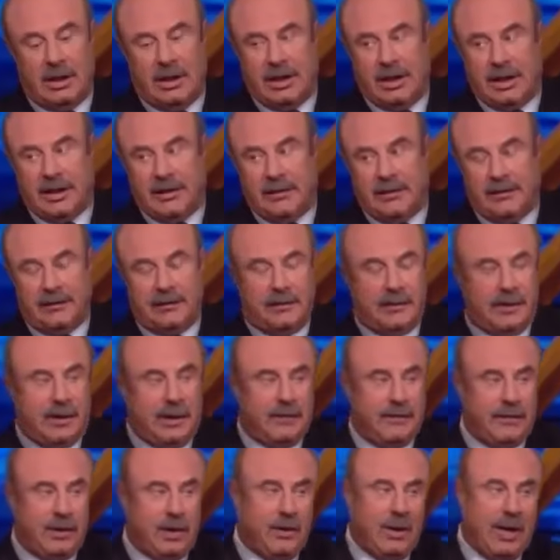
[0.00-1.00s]
If
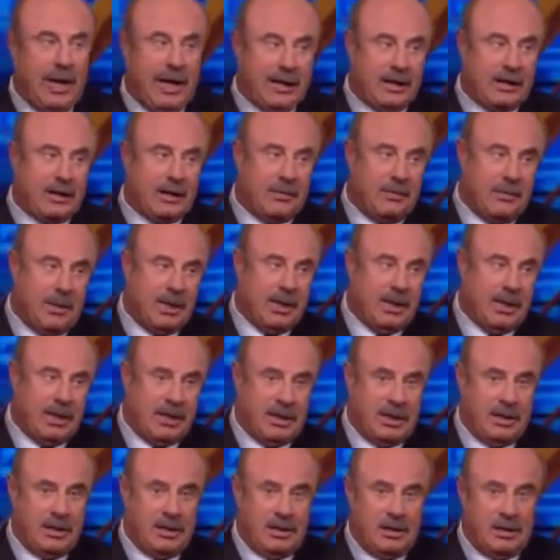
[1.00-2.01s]
you had
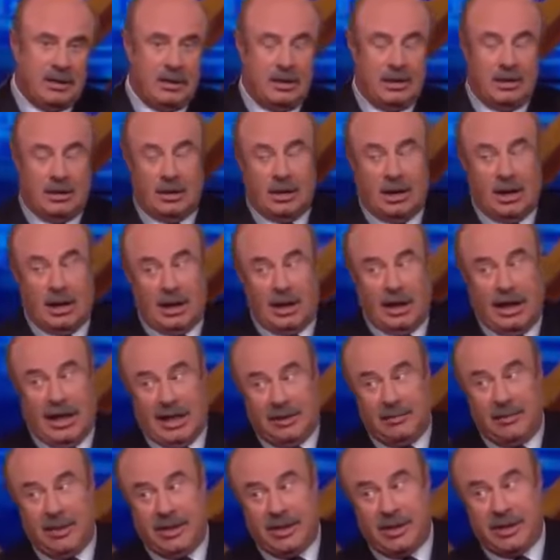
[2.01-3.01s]
chlamydia,
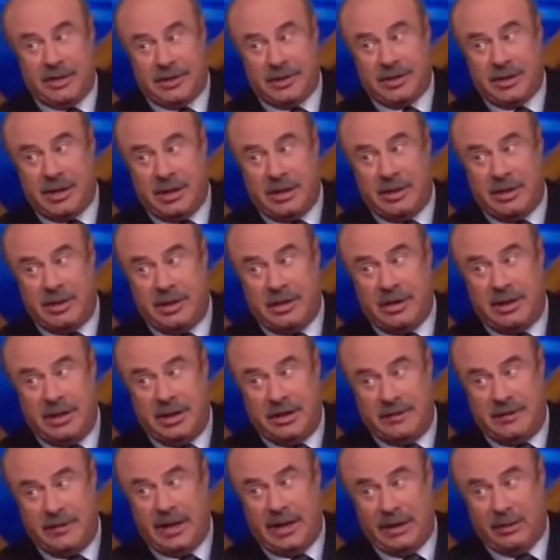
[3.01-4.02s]
I'd be concerned
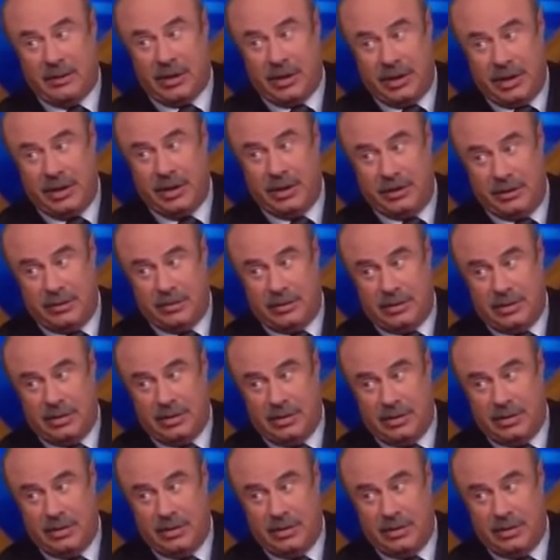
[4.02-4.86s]
if I were you.